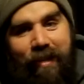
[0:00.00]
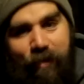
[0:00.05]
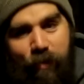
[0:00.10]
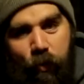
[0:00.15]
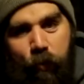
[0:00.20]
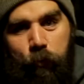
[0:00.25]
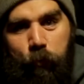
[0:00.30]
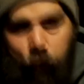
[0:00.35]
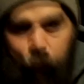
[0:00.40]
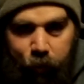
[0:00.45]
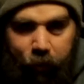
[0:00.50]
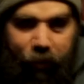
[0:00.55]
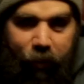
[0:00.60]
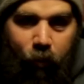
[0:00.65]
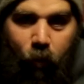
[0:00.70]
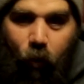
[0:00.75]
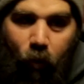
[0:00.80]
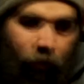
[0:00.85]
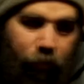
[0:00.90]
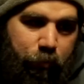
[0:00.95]
it's on really
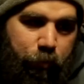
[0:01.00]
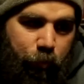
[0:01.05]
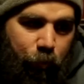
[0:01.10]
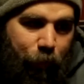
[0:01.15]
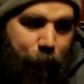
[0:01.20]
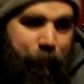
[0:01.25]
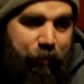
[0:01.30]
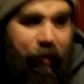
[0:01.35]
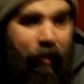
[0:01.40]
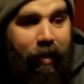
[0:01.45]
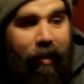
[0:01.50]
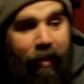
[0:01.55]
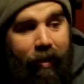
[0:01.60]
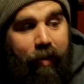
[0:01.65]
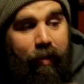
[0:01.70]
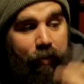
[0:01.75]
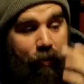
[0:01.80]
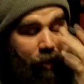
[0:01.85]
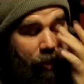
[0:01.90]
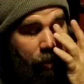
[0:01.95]
long trips,
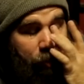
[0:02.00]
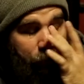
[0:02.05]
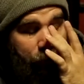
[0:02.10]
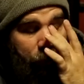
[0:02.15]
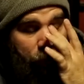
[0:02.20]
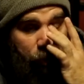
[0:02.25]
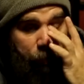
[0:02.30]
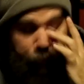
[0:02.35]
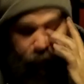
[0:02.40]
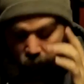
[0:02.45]
then I'll carry